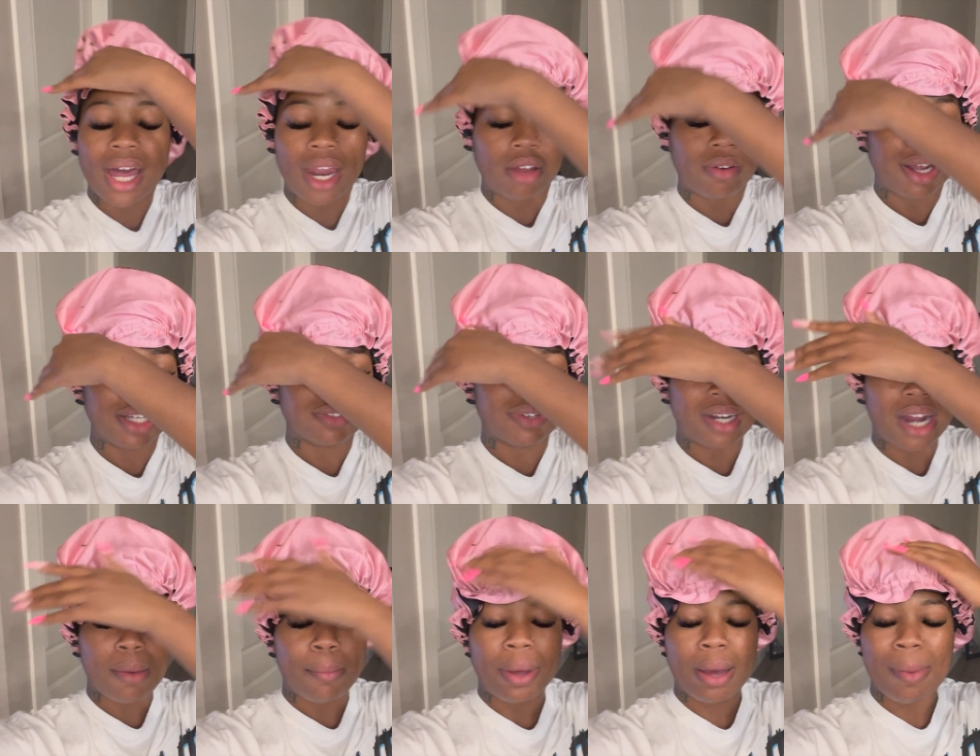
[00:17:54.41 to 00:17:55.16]
crazy right
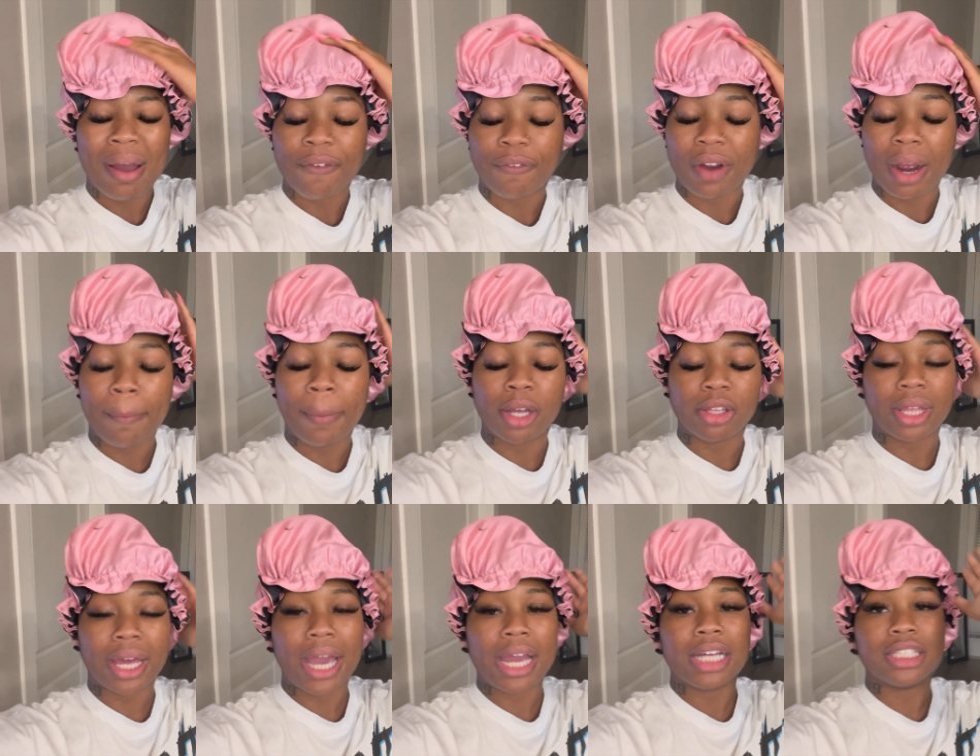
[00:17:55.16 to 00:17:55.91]
now, but my friend's
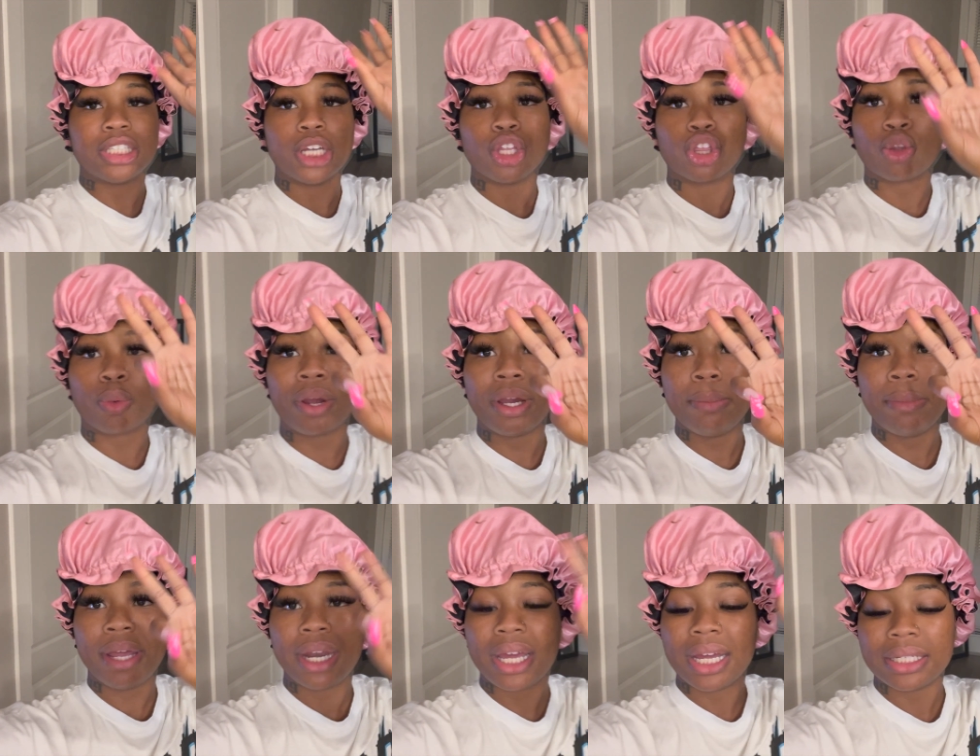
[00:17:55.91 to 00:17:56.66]
birthday is in three
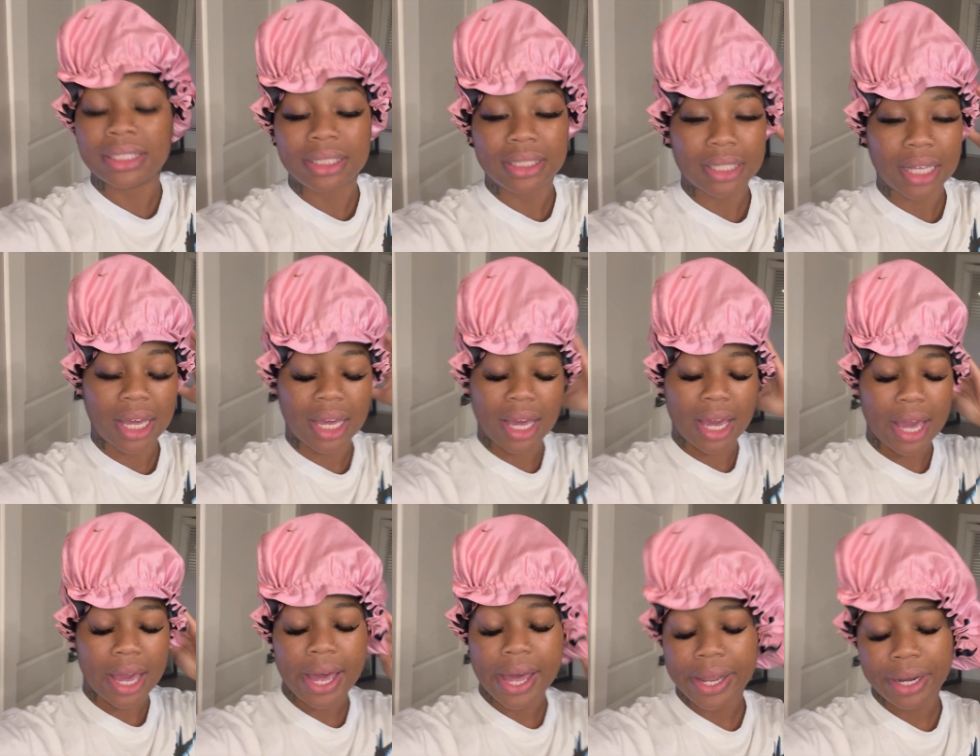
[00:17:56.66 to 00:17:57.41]
minutes,
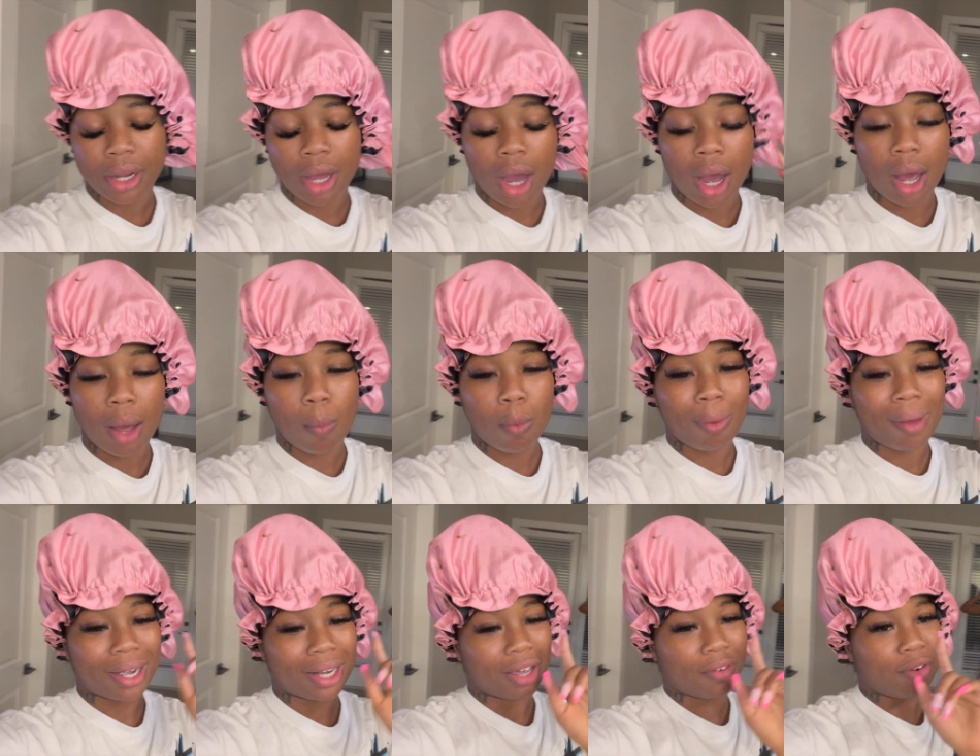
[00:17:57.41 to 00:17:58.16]
and um, we
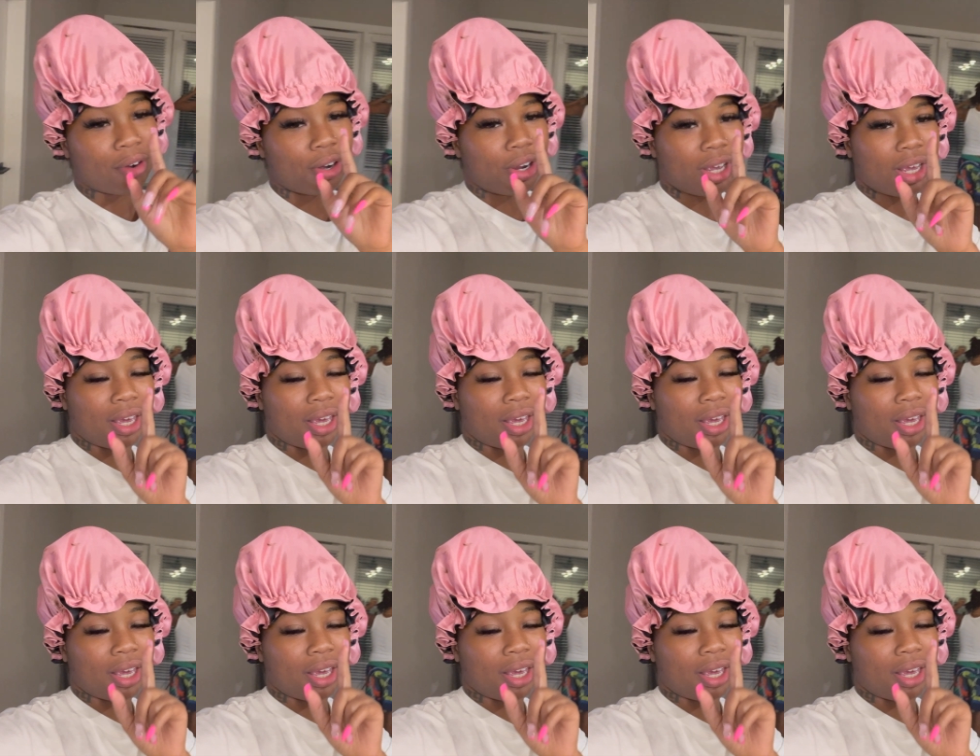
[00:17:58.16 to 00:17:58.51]
gotta give her a